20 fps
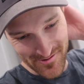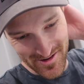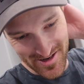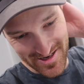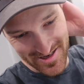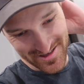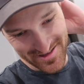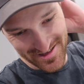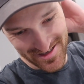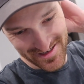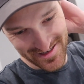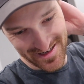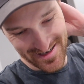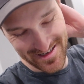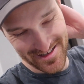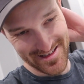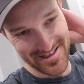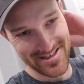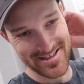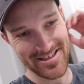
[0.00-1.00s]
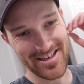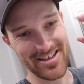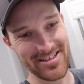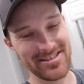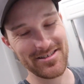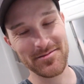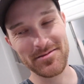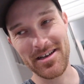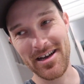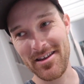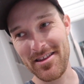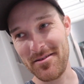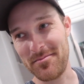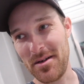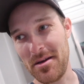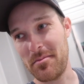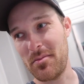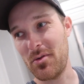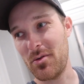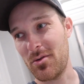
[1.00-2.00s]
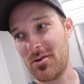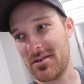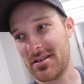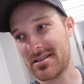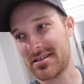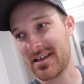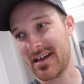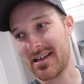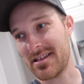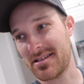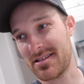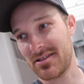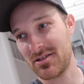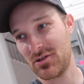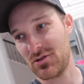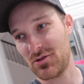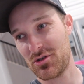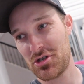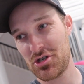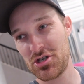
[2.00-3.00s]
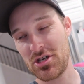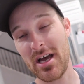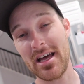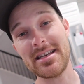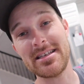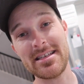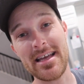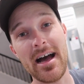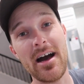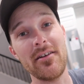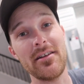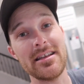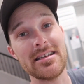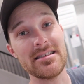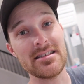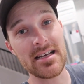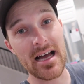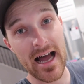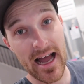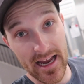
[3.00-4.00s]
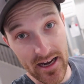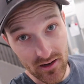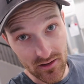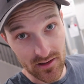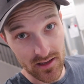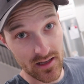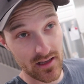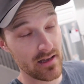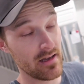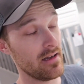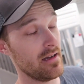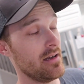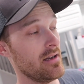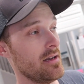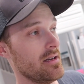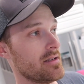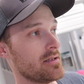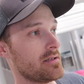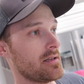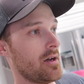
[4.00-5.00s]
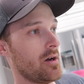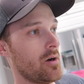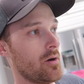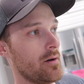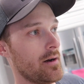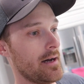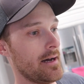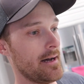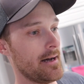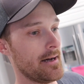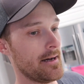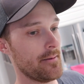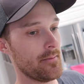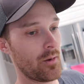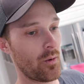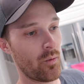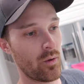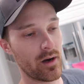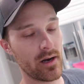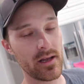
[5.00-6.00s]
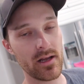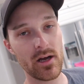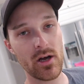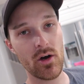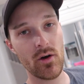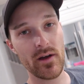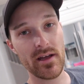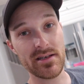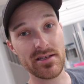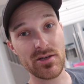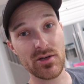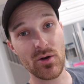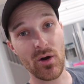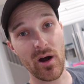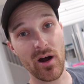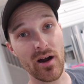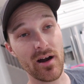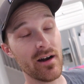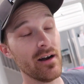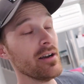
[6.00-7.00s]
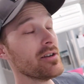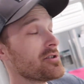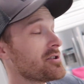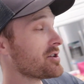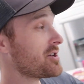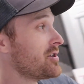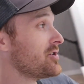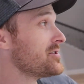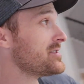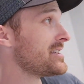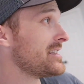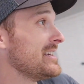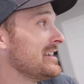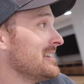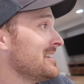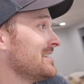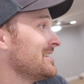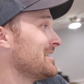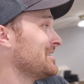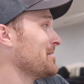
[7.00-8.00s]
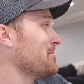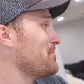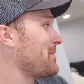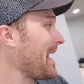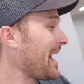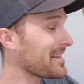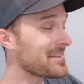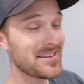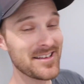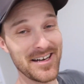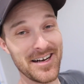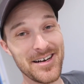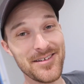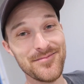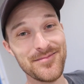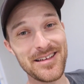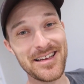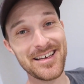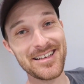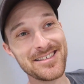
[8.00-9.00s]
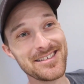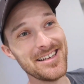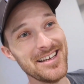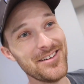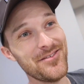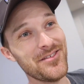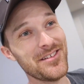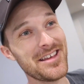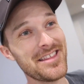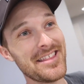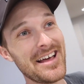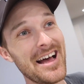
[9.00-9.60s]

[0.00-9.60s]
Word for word: Ironically, at the exact same time that my pool decides to shut down entirely. So um, we're gonna go into our jacuzzi bathtub because thankfully